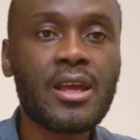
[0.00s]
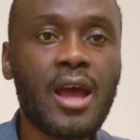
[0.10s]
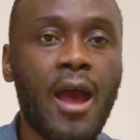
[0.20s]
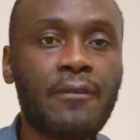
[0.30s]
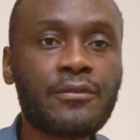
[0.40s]

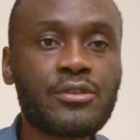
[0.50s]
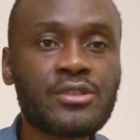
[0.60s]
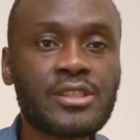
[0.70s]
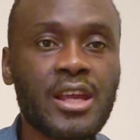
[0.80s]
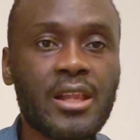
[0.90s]
after
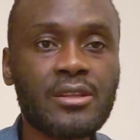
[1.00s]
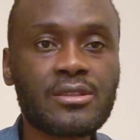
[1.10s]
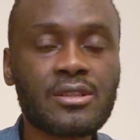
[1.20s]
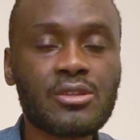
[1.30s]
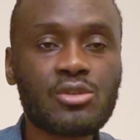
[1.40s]

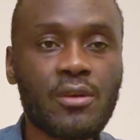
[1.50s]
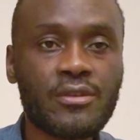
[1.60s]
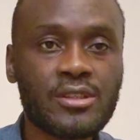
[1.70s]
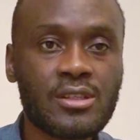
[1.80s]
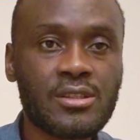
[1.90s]
sales
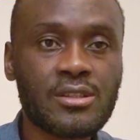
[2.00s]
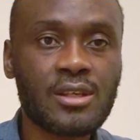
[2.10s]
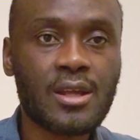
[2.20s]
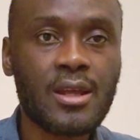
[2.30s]
services,